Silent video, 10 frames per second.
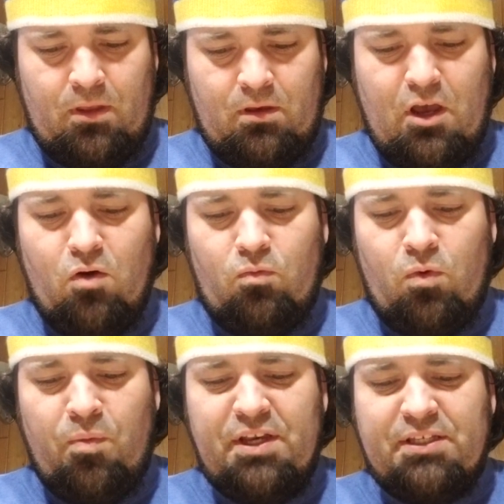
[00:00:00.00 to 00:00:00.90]
Now,
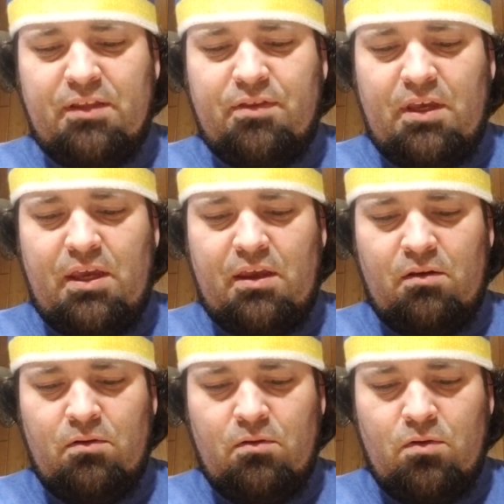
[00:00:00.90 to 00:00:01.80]
when we did the
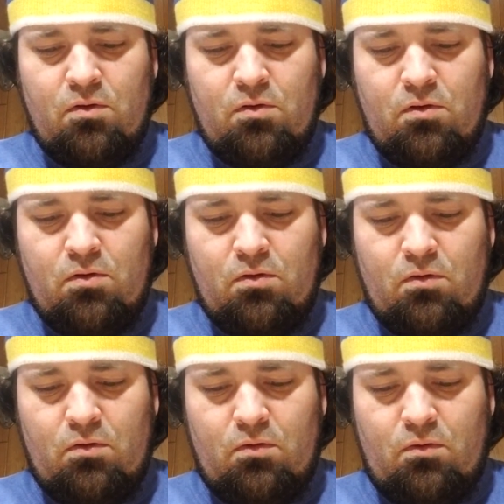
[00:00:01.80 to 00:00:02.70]

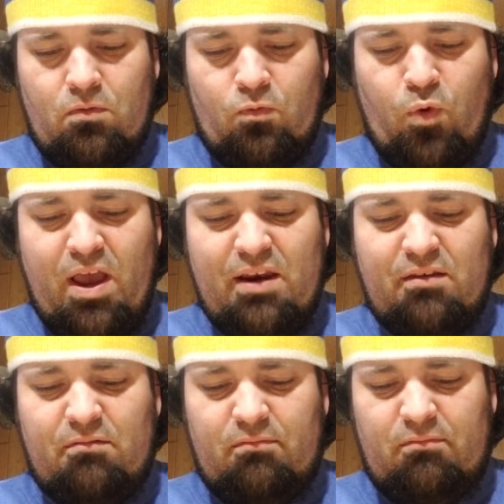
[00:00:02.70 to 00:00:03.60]
red